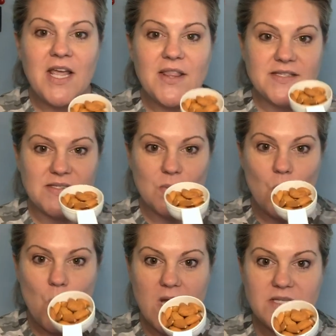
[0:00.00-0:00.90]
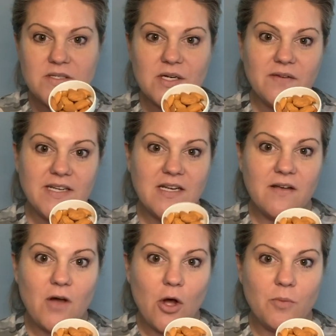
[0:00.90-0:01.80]
This is one serving
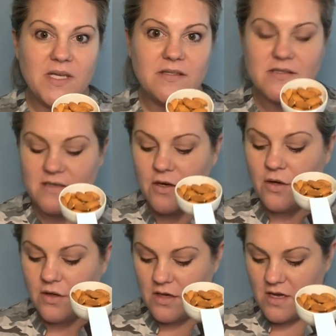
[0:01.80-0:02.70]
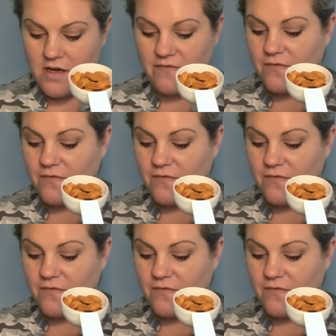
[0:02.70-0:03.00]
of almonds for